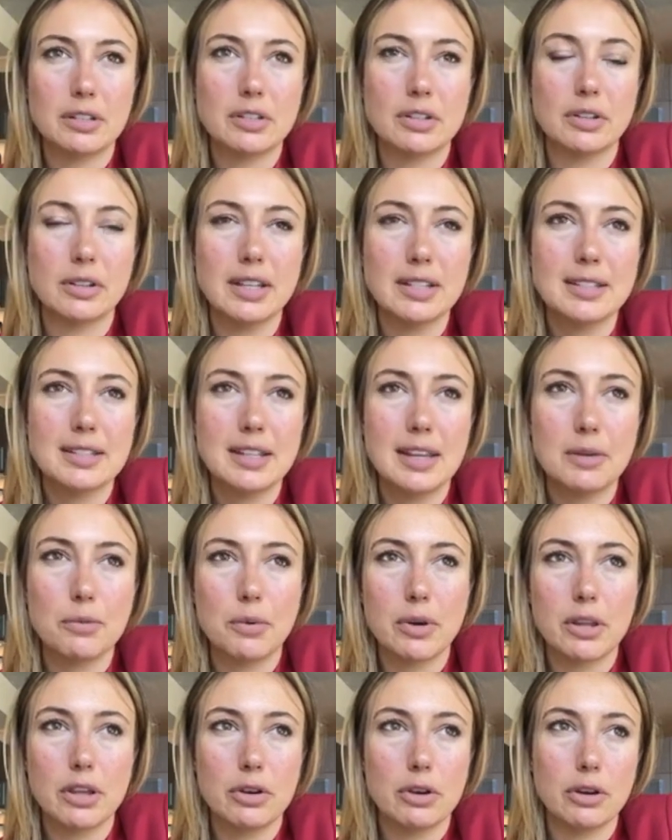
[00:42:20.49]
So let's say
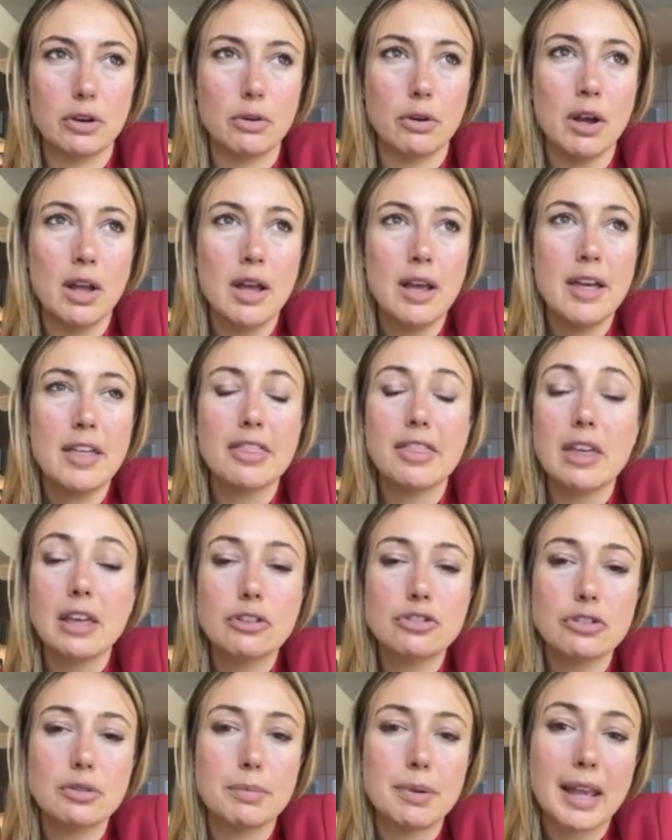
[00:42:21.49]
what you
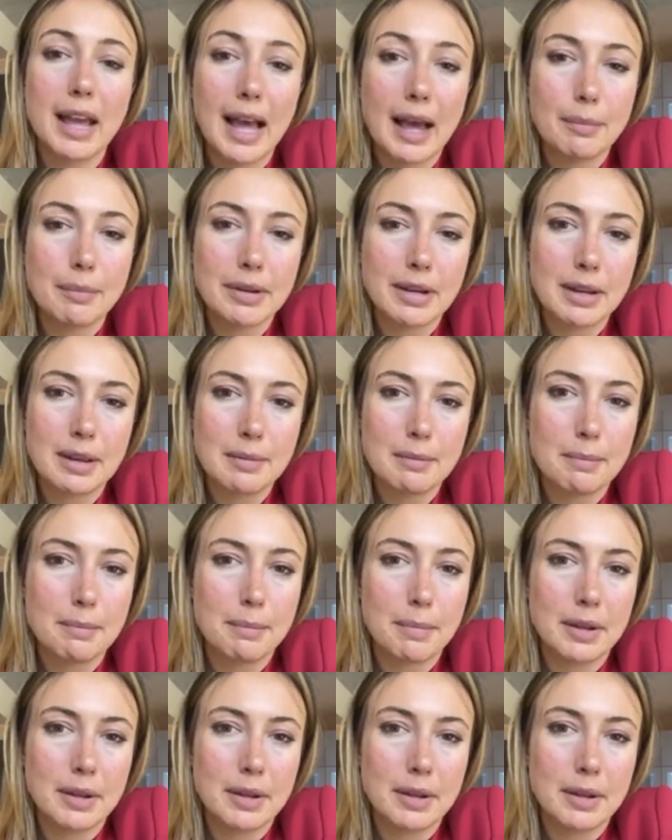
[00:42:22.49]
think should be happening